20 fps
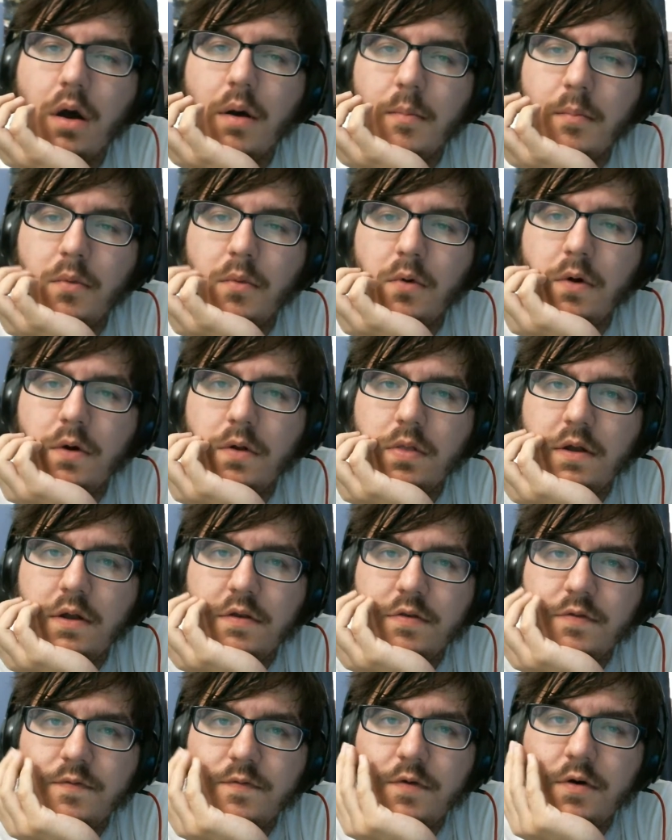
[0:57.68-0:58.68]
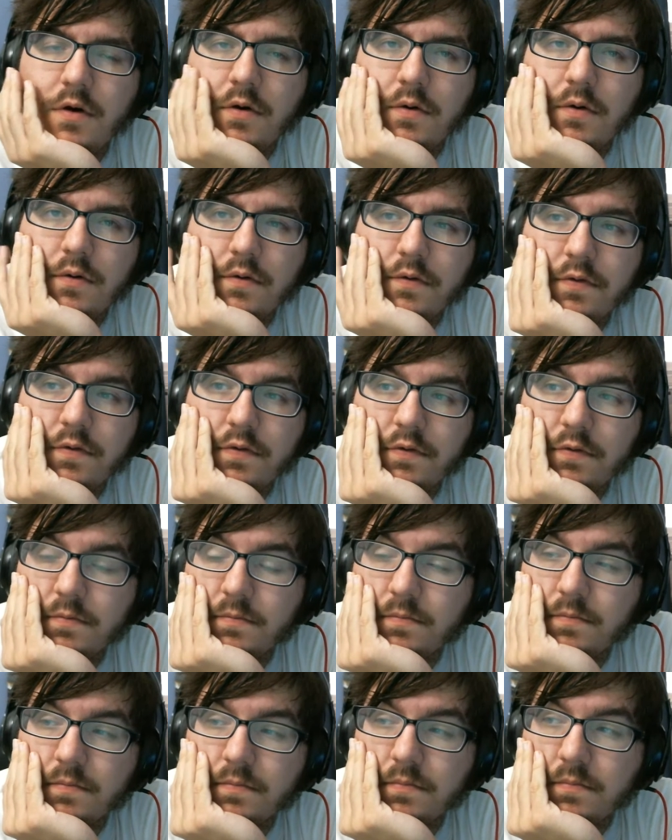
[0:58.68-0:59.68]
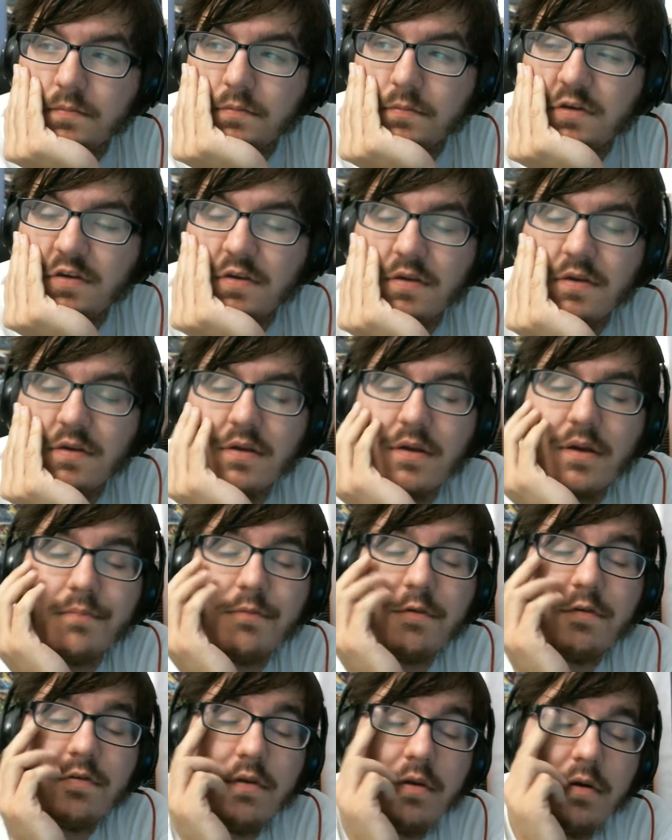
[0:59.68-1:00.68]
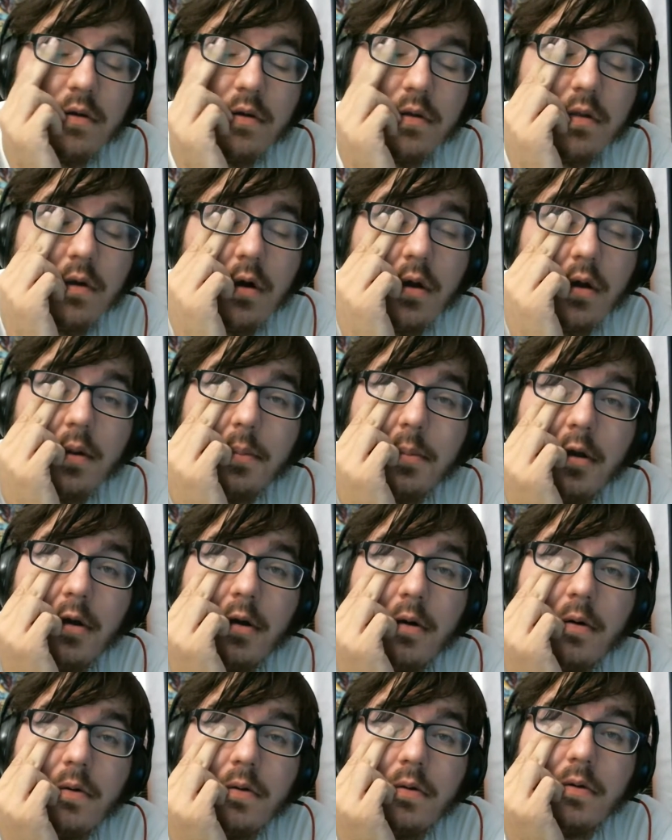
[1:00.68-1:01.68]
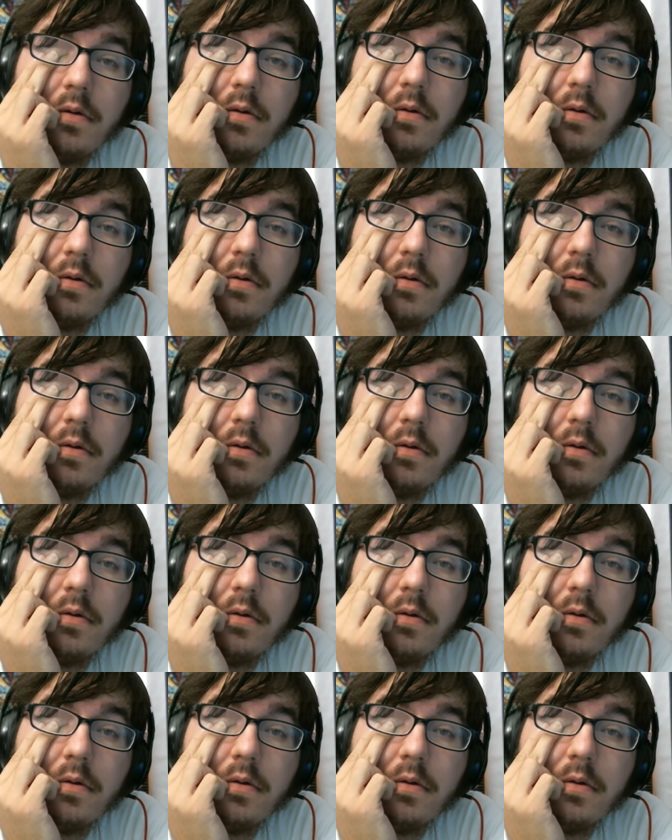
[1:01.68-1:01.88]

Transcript: more or less, folks, I'm just here to talk about.